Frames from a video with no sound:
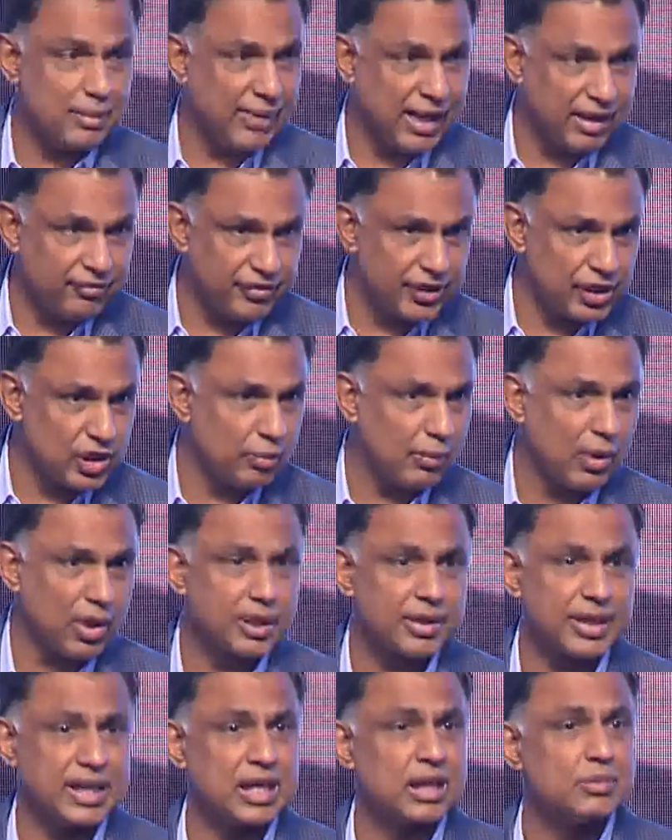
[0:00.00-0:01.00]
have video
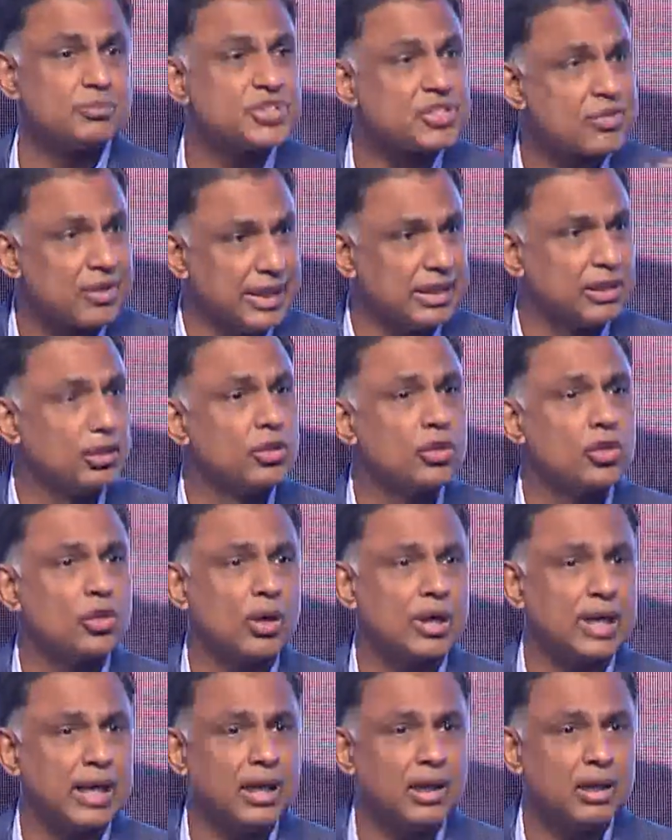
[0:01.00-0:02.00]
monitoring come straight into your
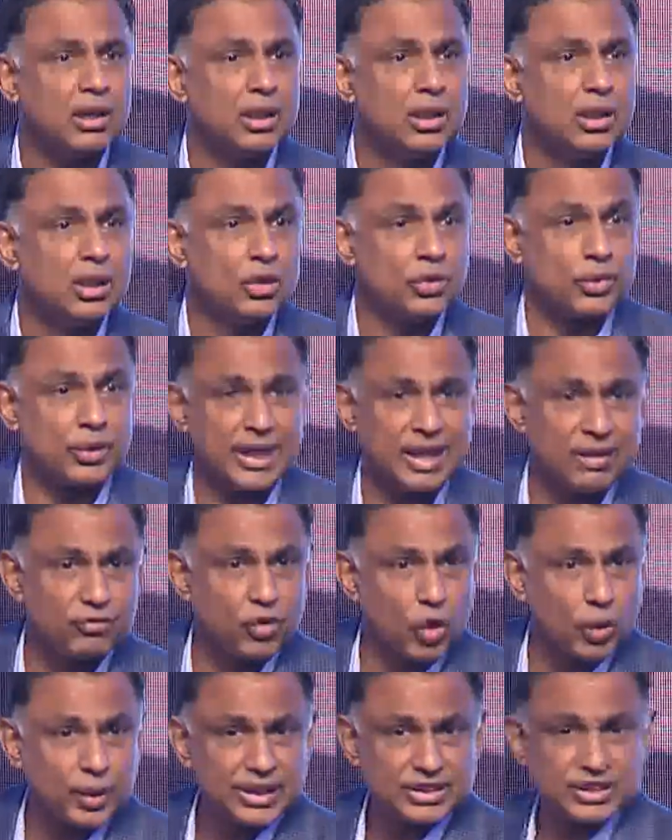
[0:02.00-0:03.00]
car. You can have
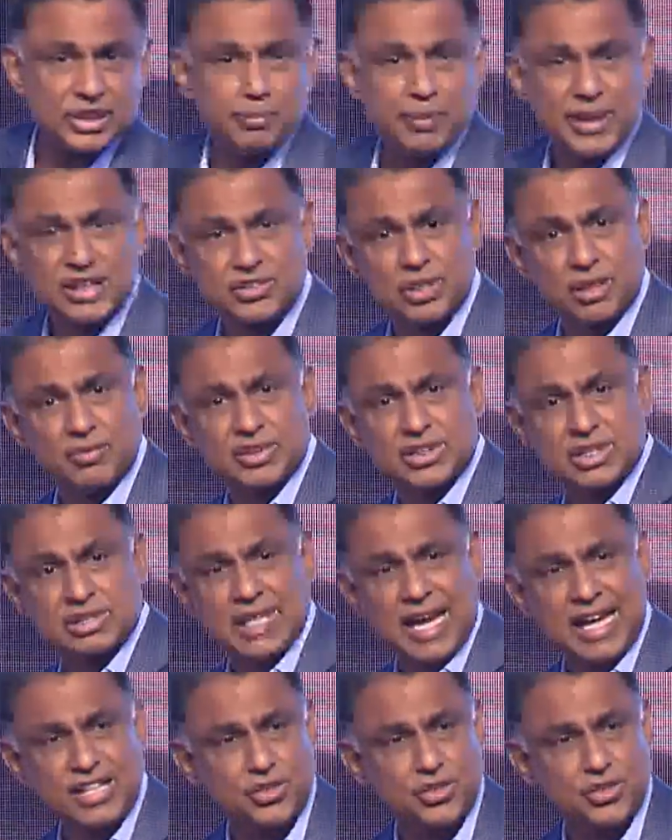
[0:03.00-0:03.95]
location-based services. As